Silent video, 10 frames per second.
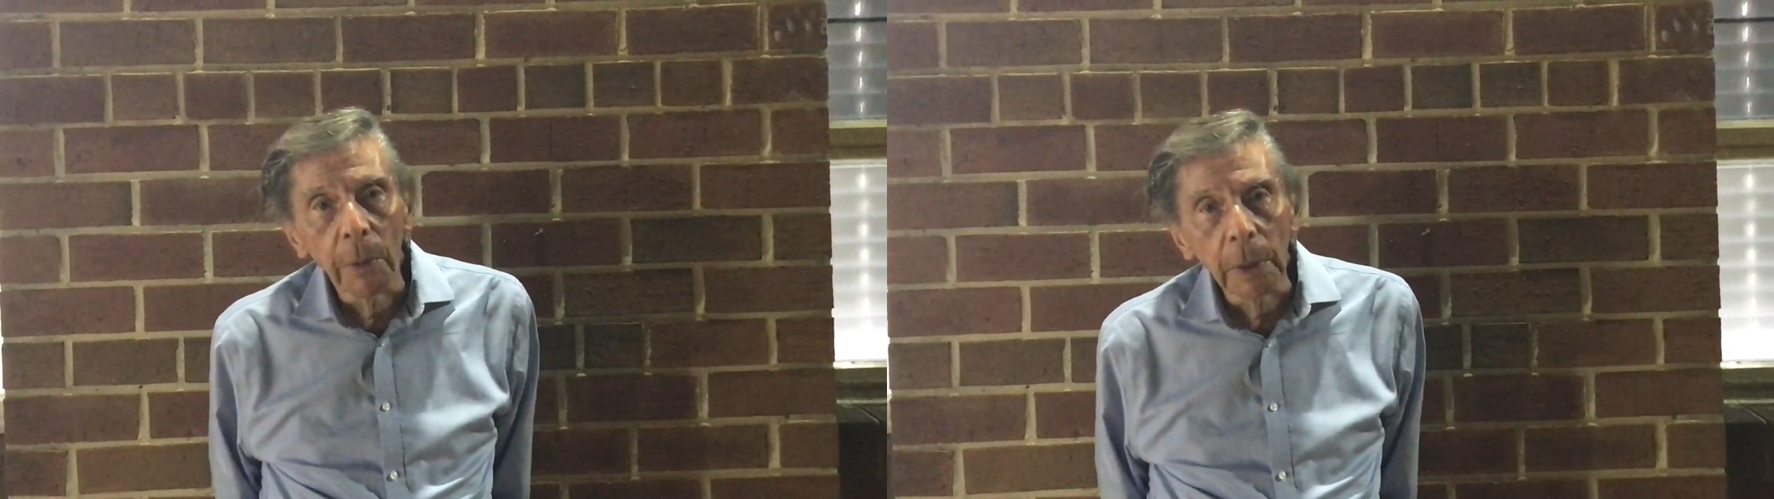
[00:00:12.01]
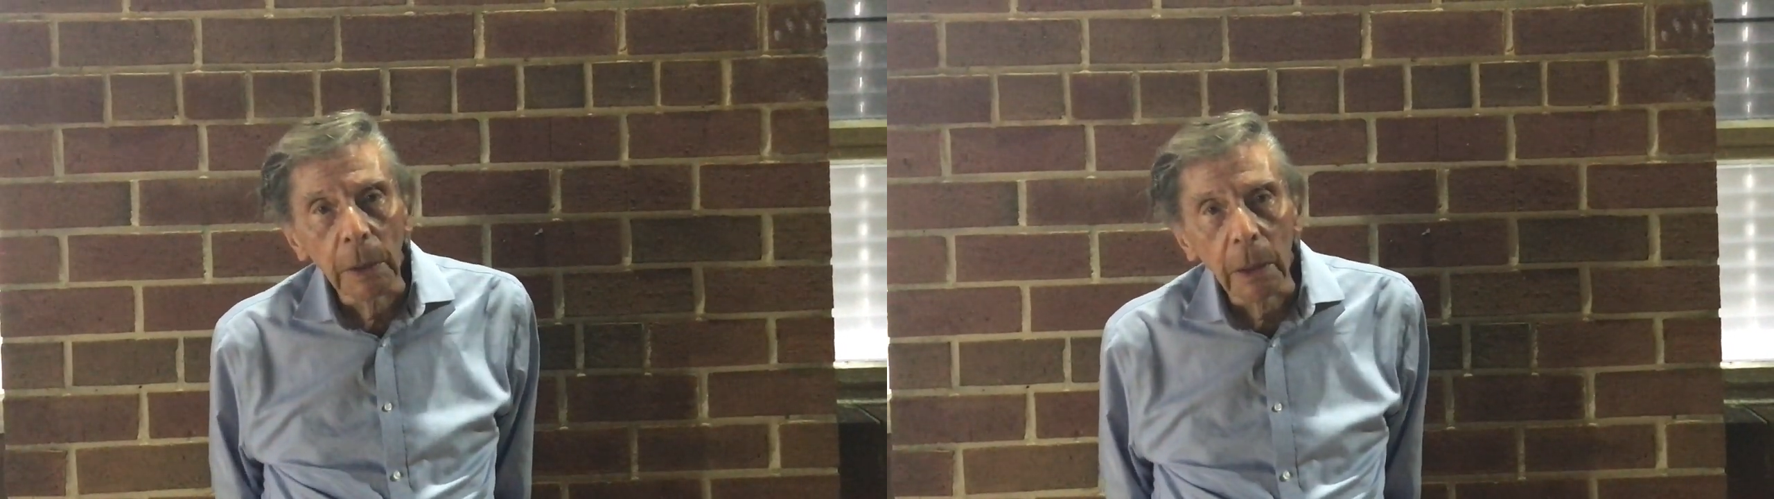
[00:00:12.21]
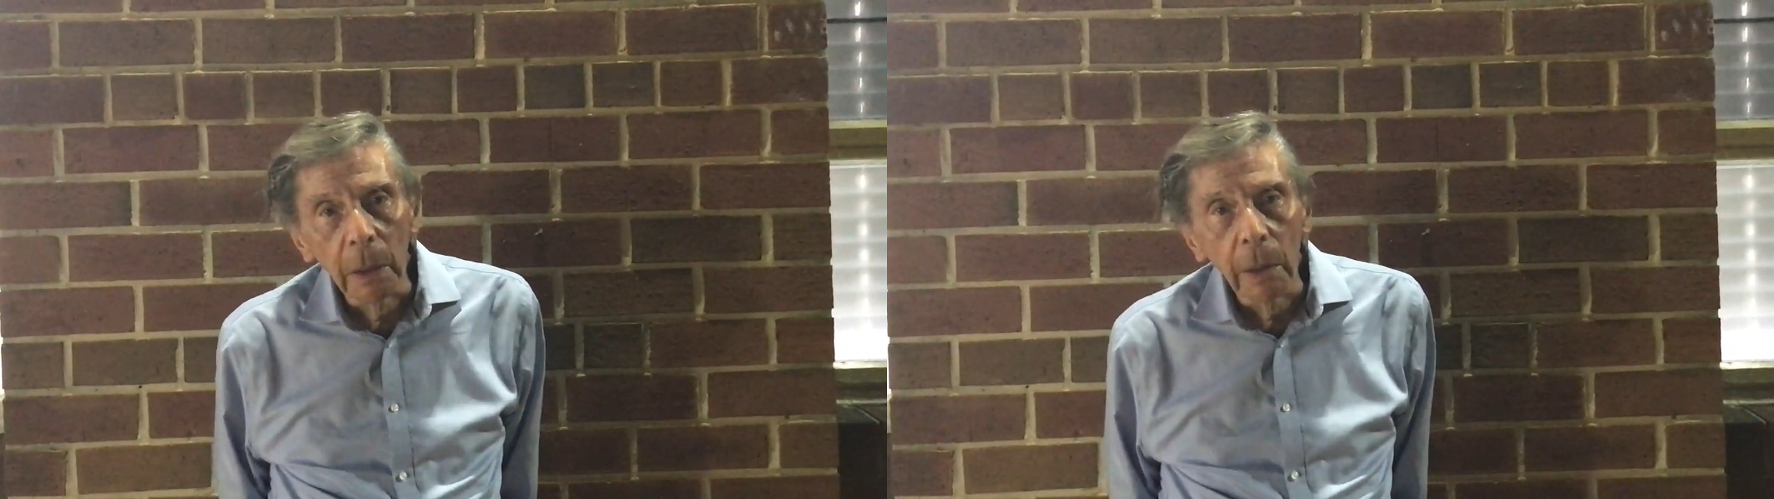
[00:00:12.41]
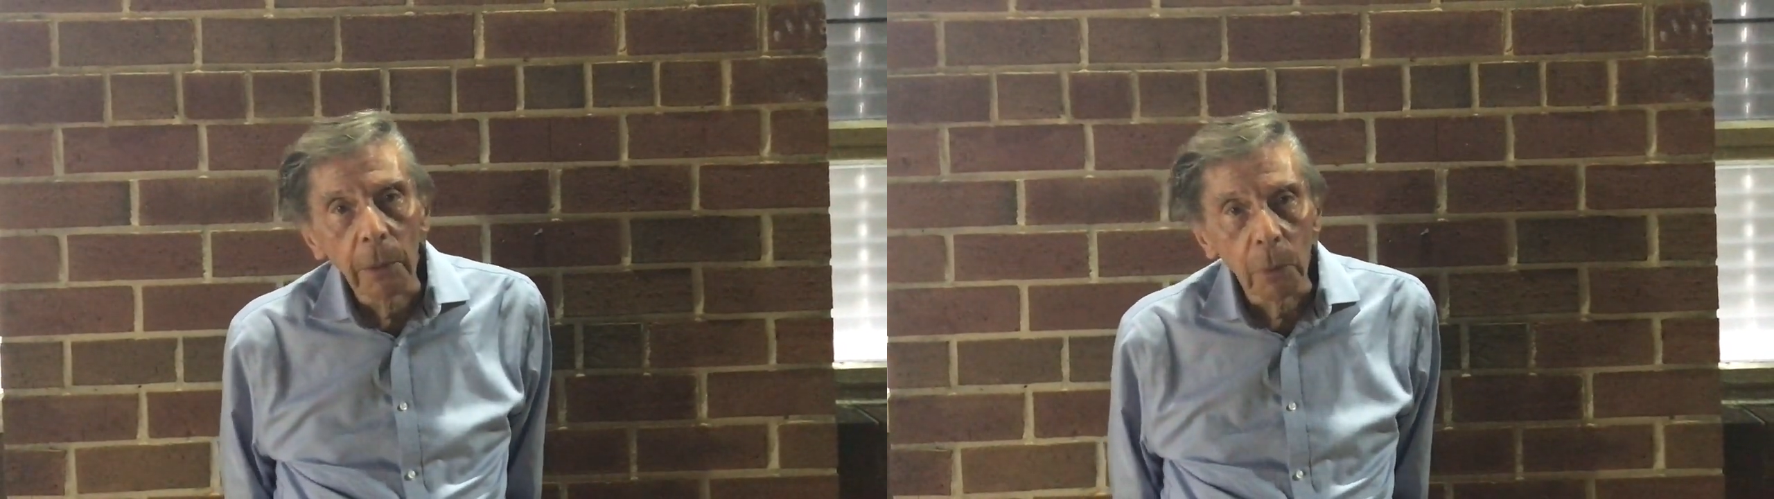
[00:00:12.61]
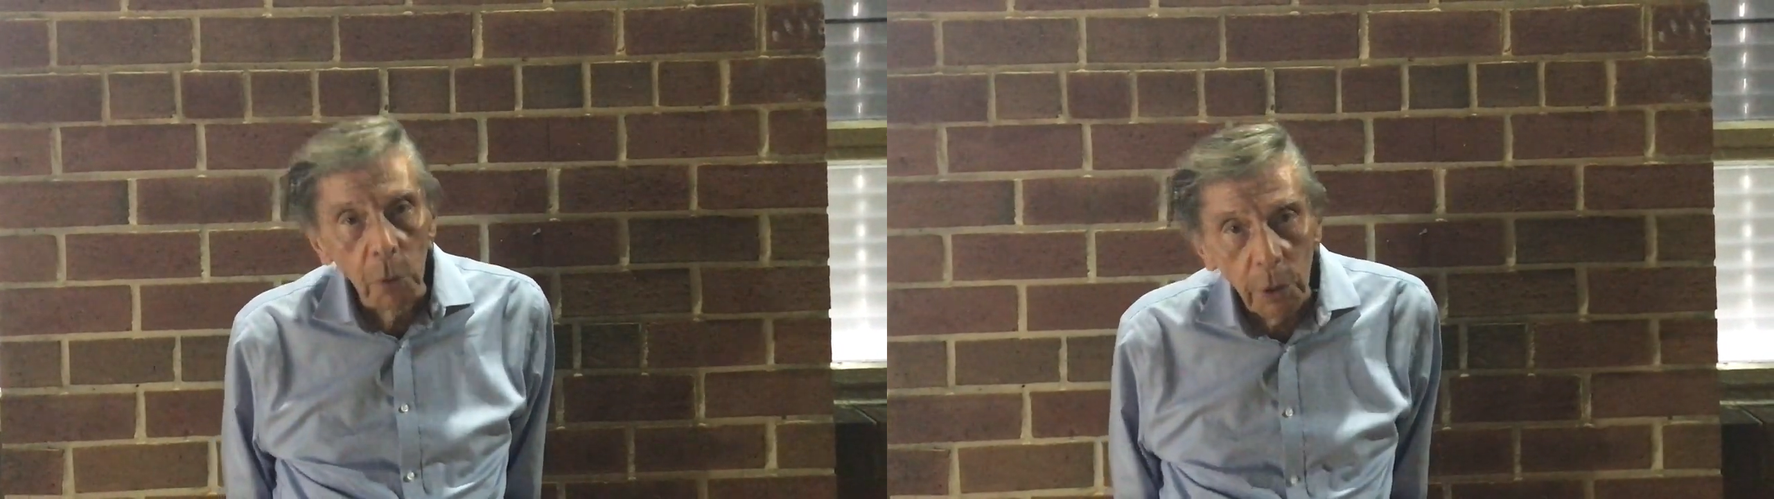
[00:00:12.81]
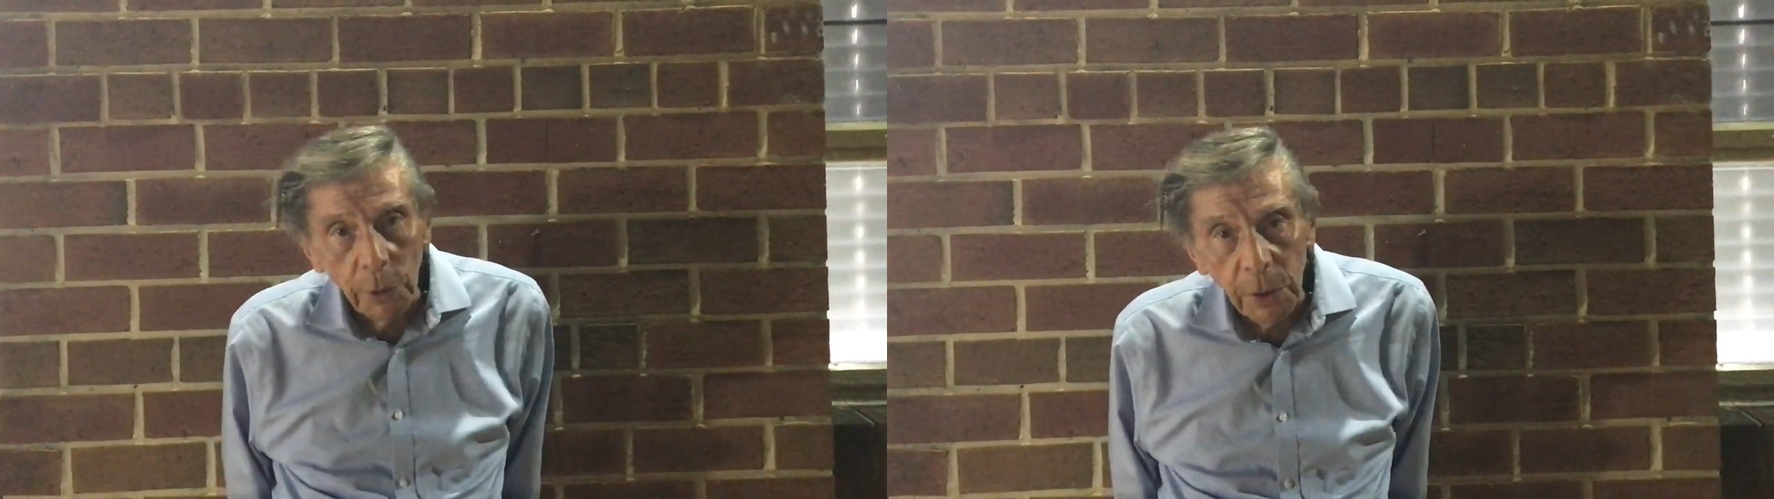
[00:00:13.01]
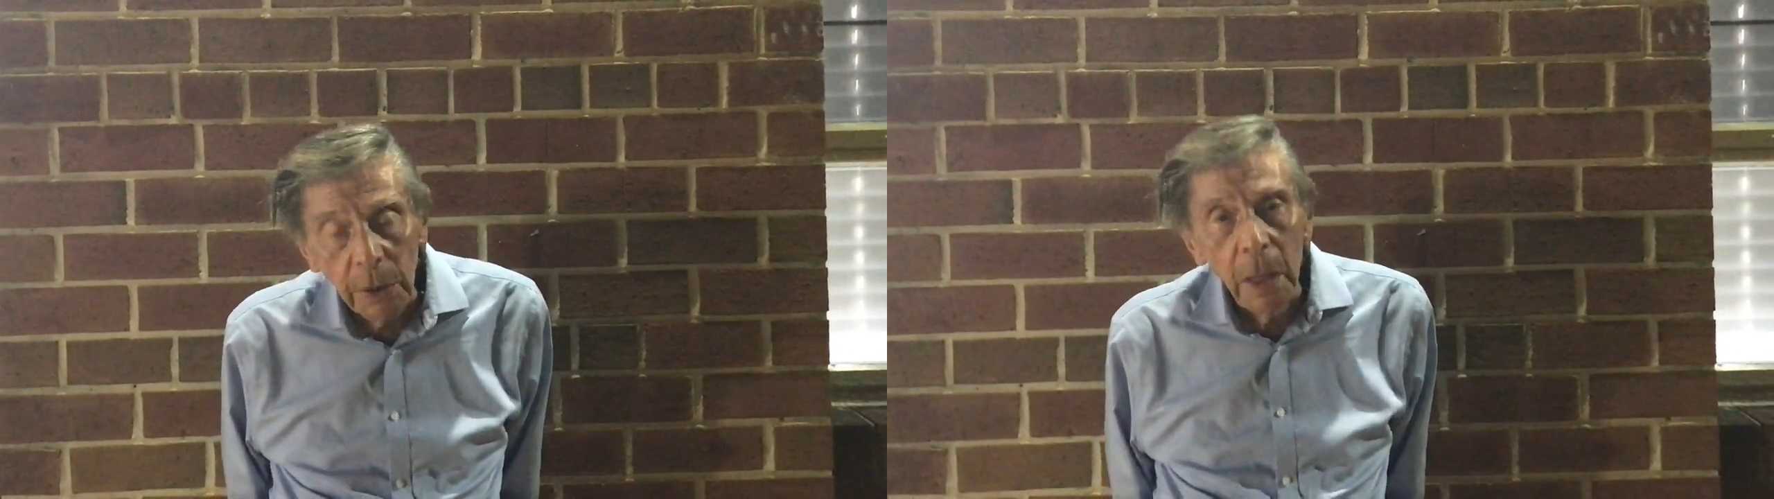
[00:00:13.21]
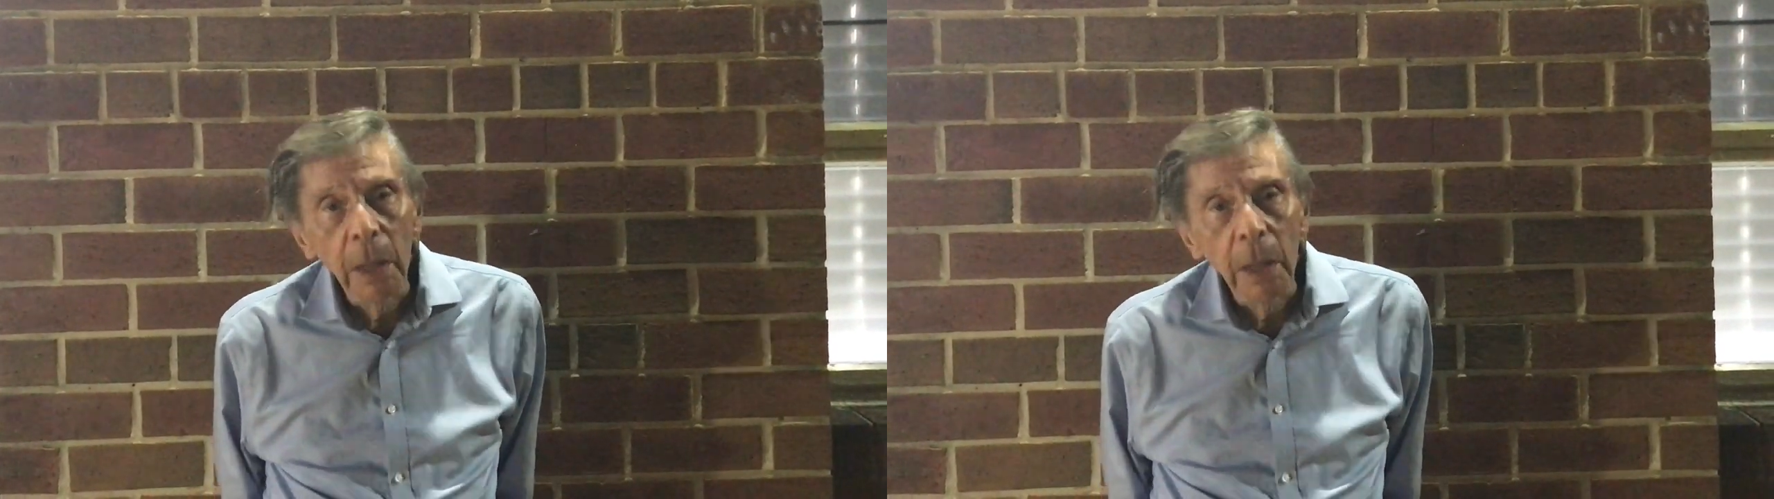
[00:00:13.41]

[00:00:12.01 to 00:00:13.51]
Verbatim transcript: the, uh, the worst,